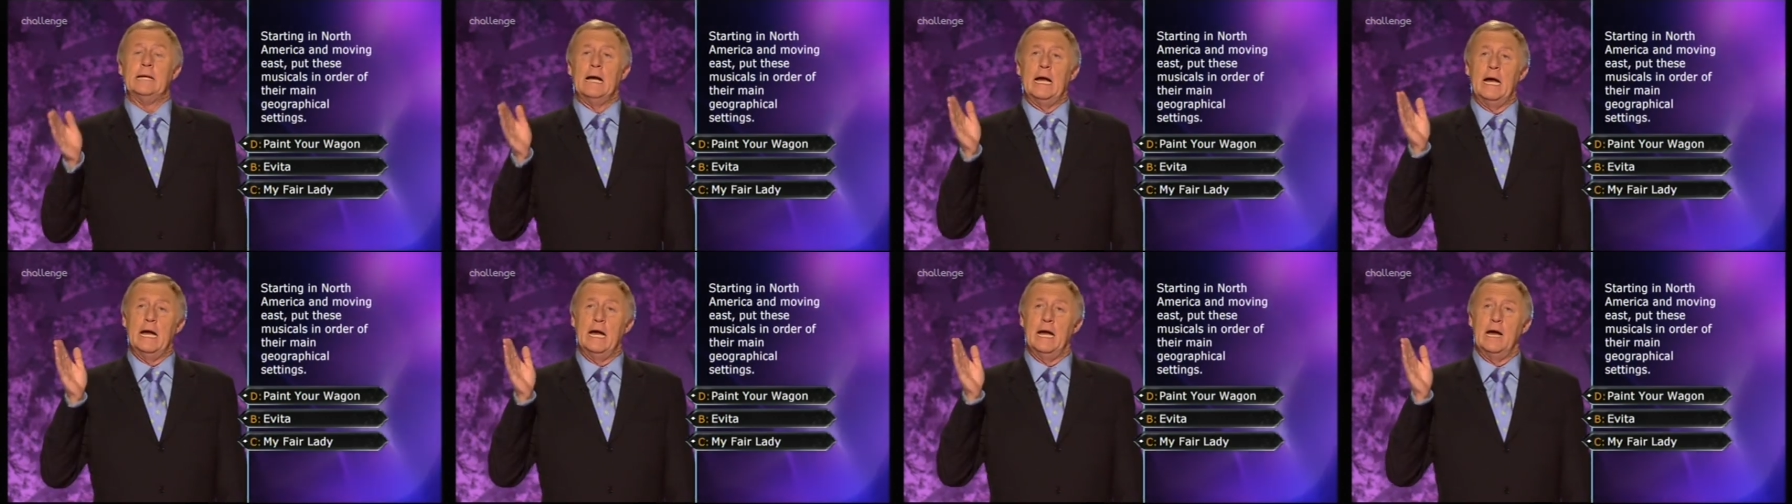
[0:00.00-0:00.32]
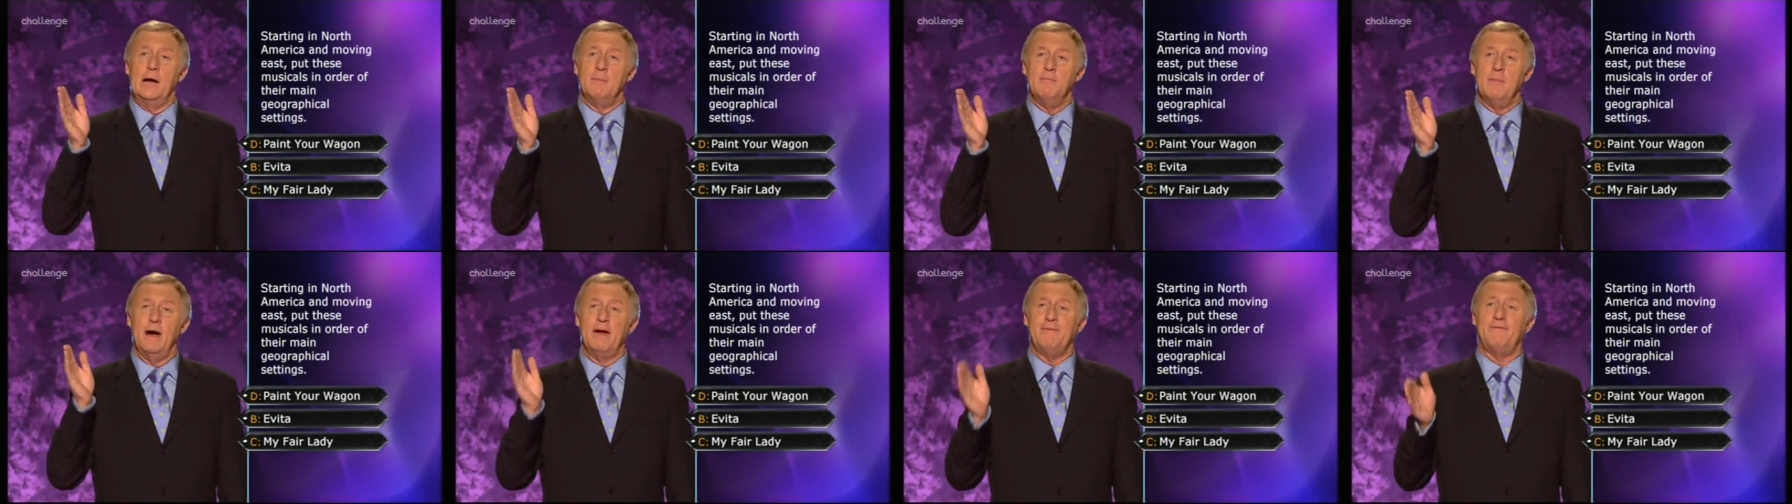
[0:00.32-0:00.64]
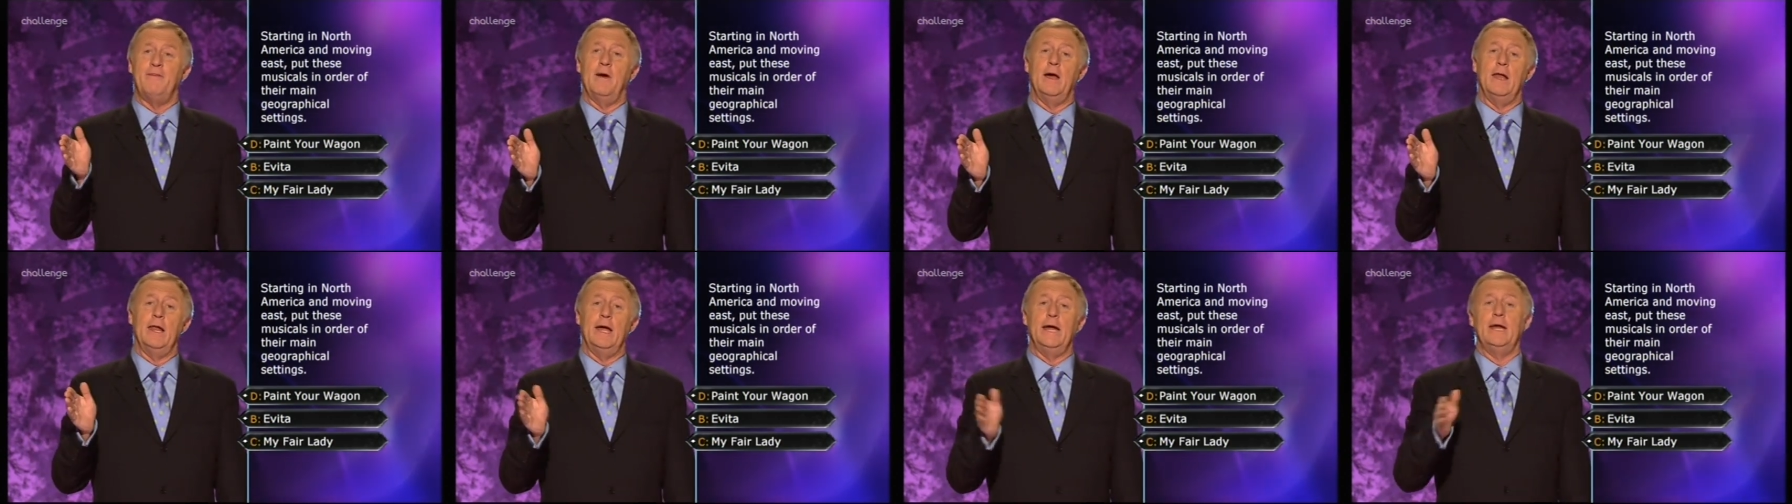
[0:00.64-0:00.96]
Uh, My
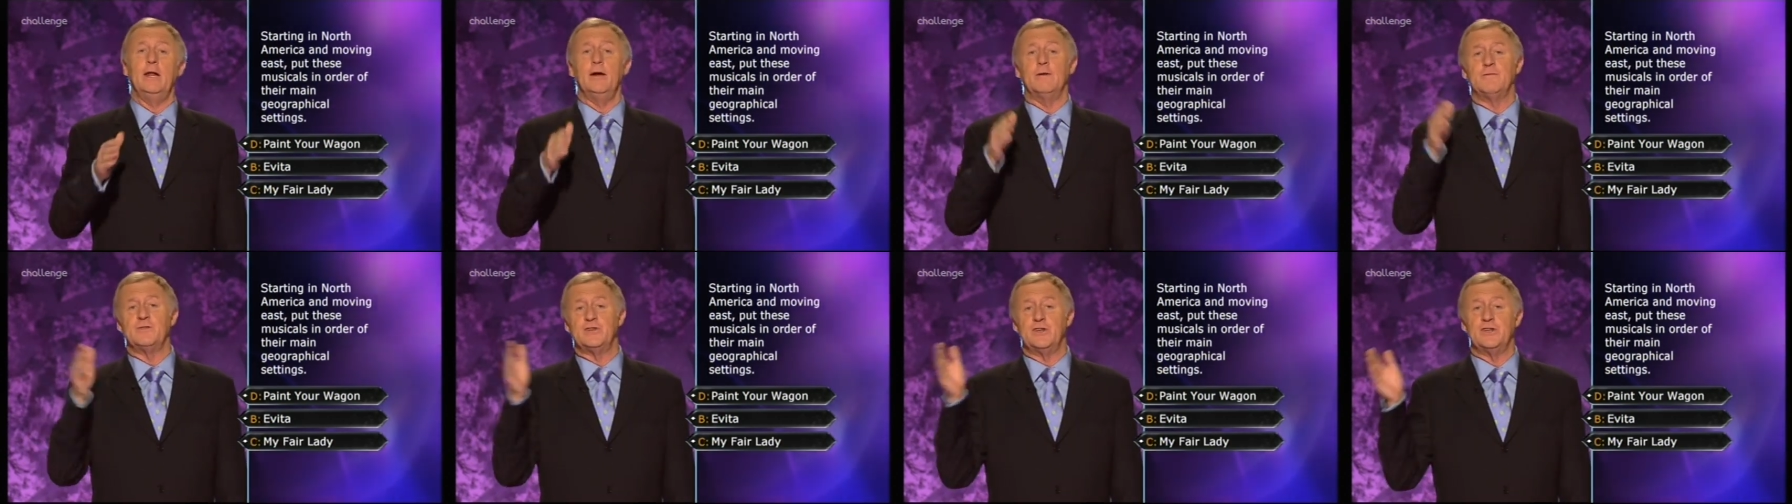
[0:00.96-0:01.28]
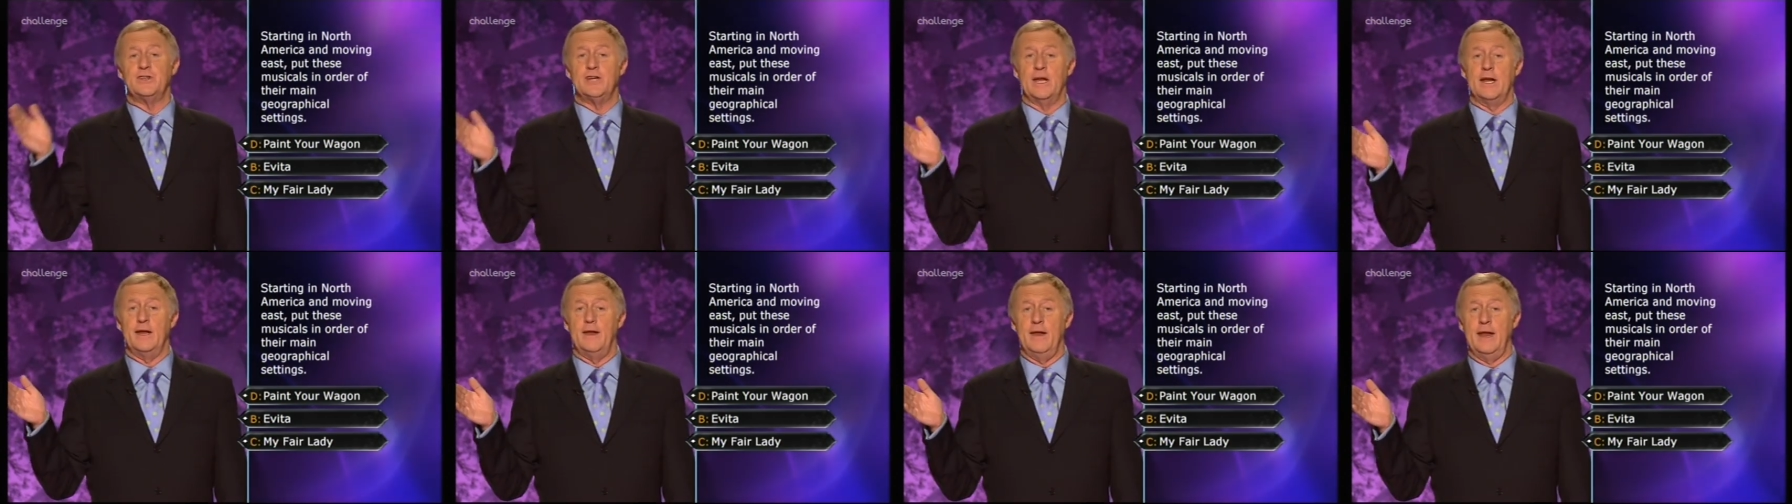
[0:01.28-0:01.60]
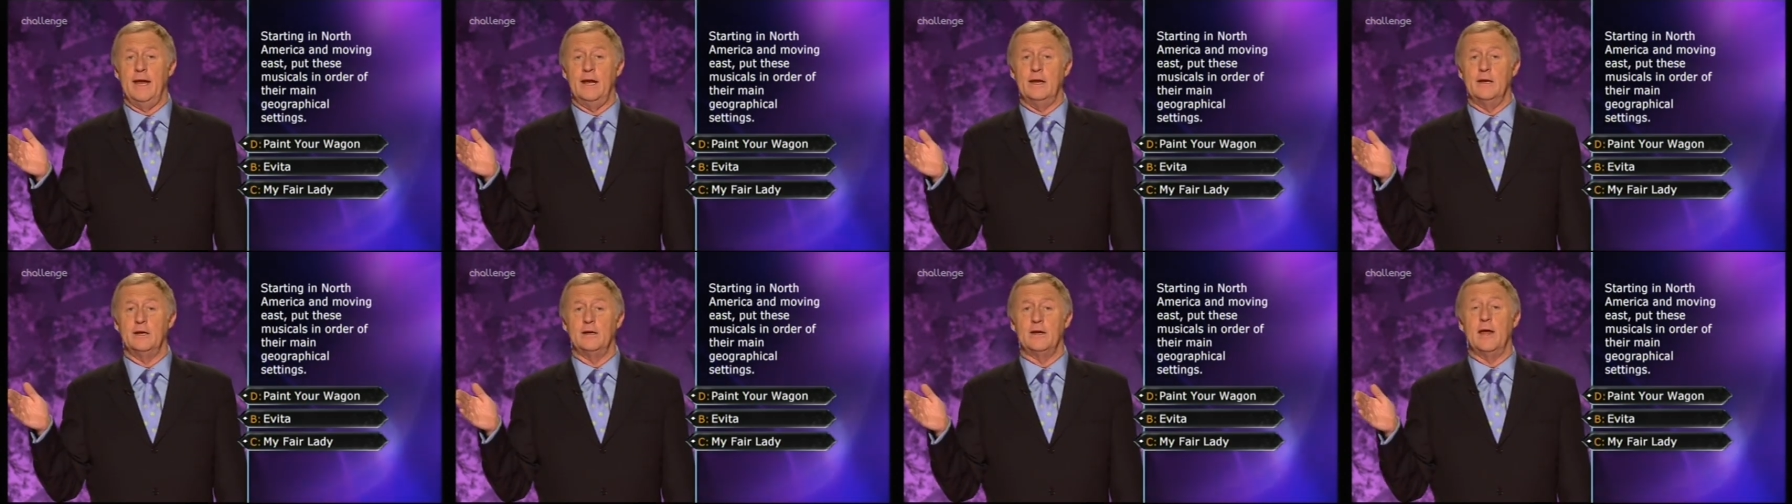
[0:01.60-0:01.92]
Fair Lady obviously said in
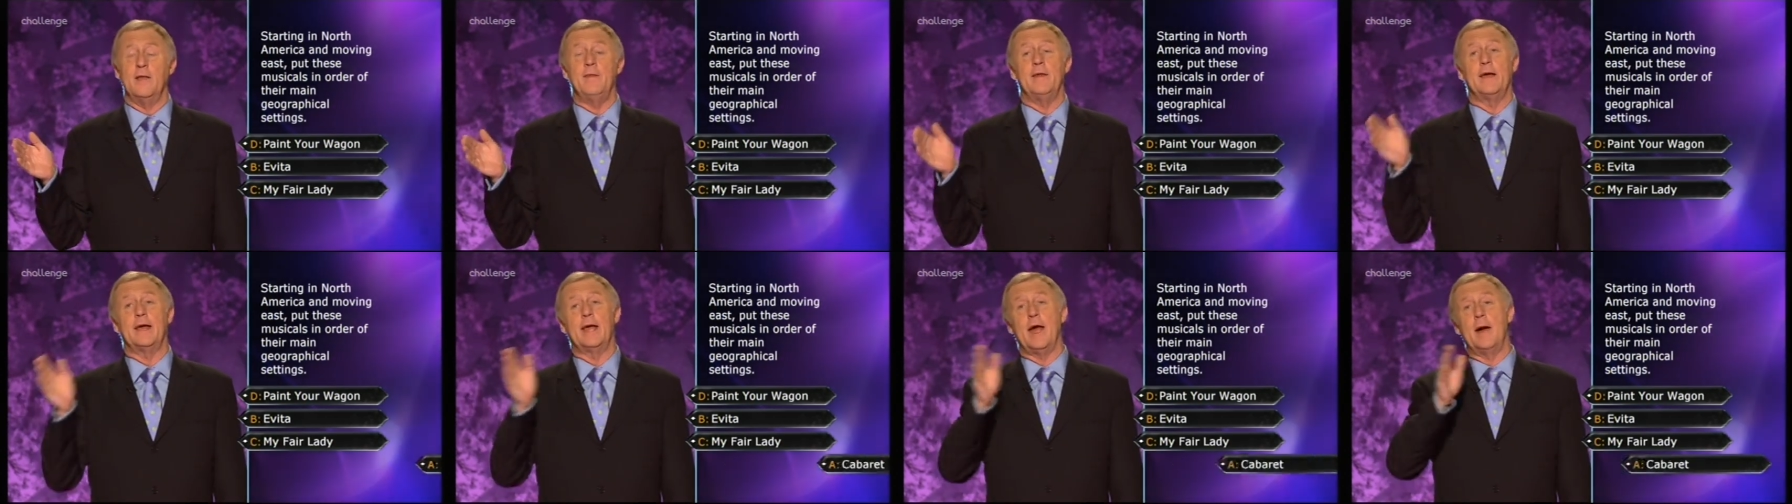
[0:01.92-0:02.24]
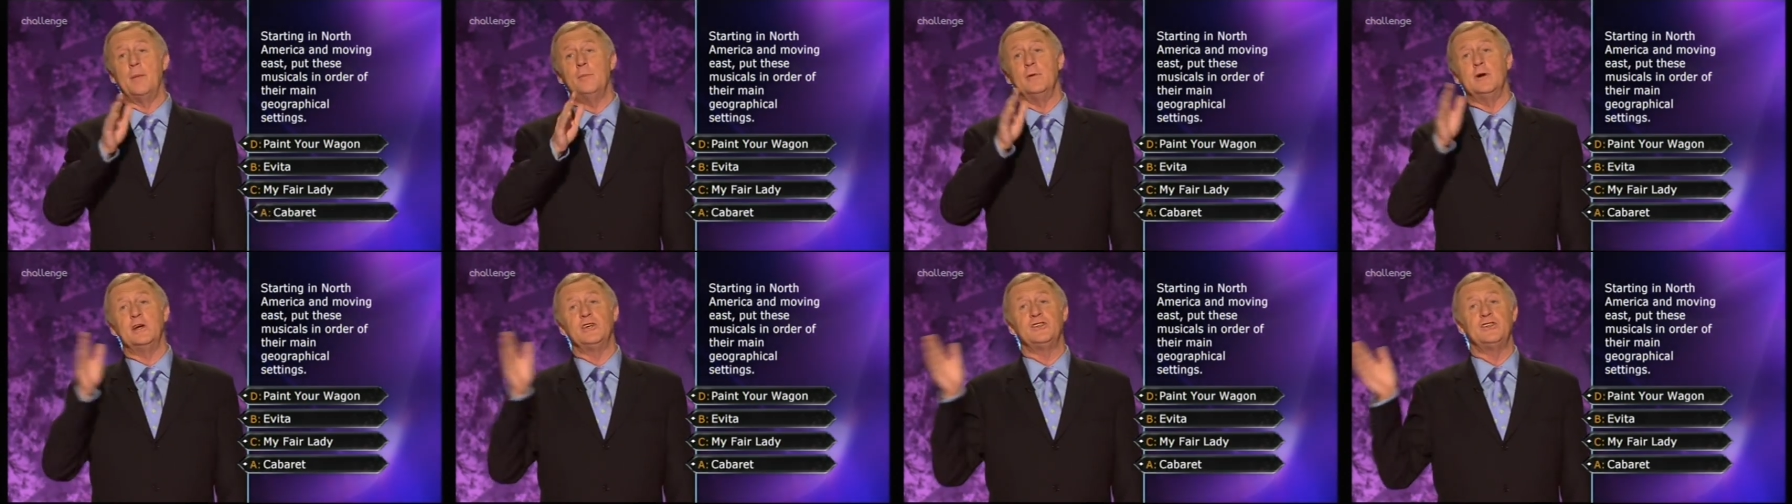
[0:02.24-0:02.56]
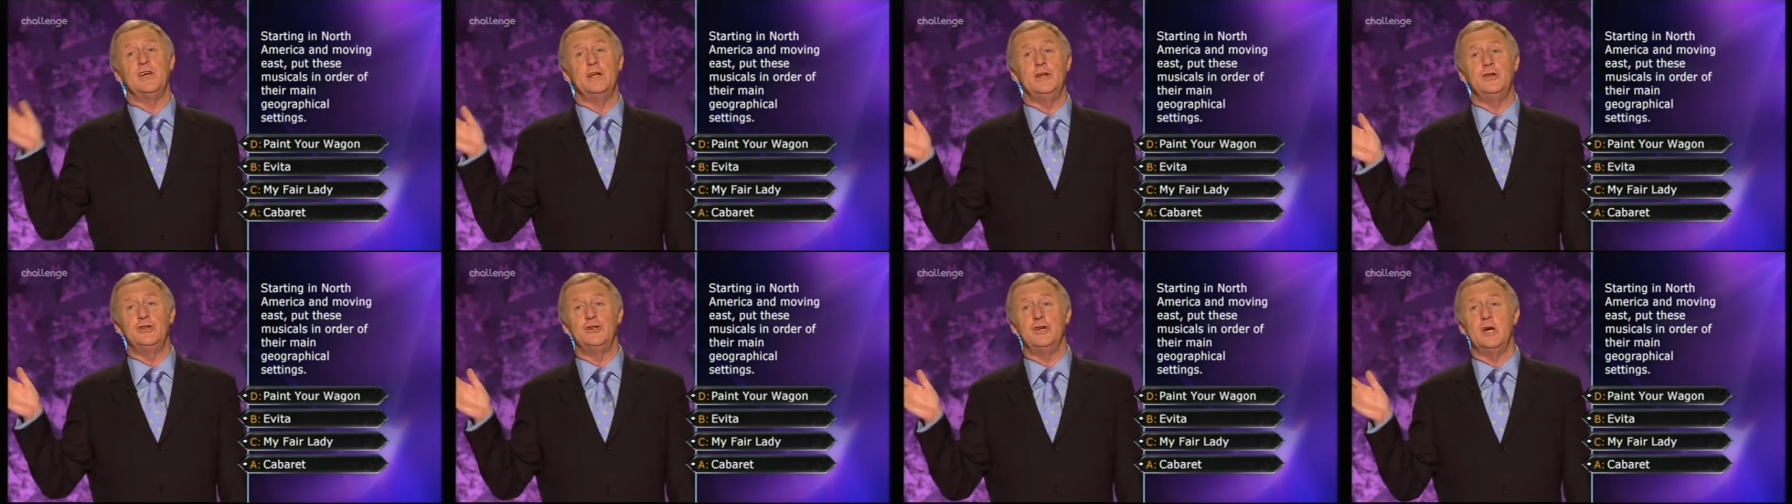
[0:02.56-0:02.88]
England, and then Cabaret
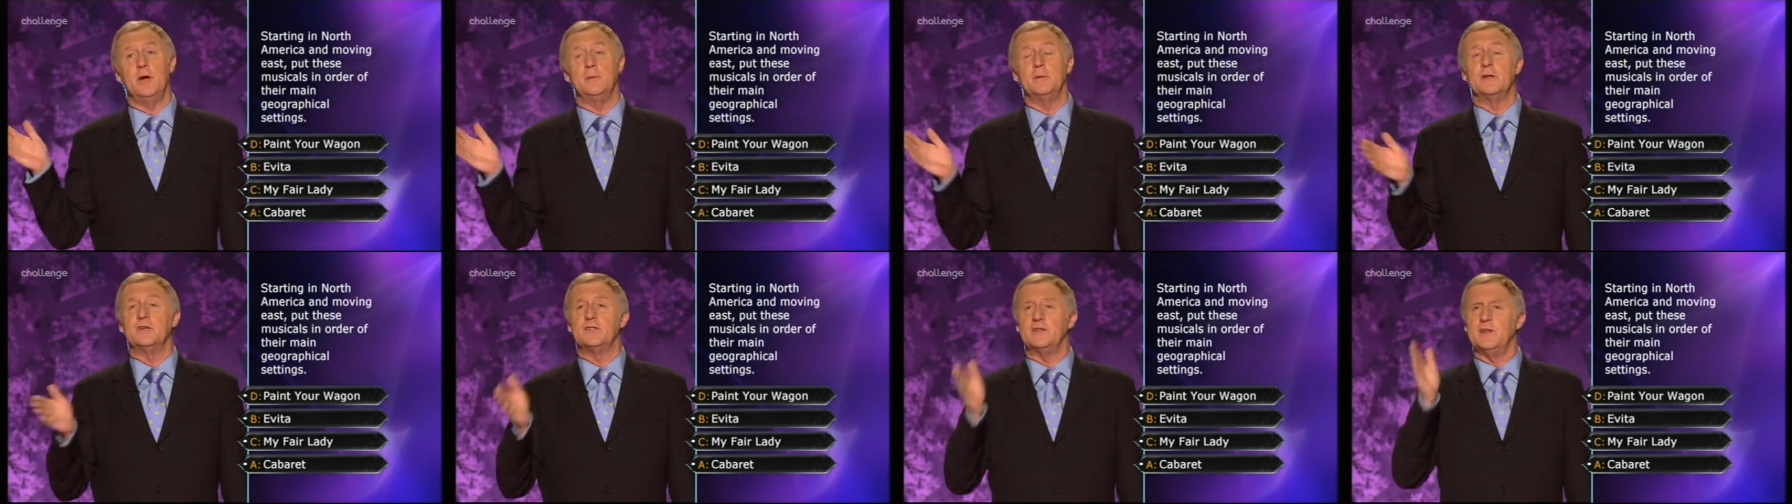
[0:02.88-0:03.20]
said in Germany.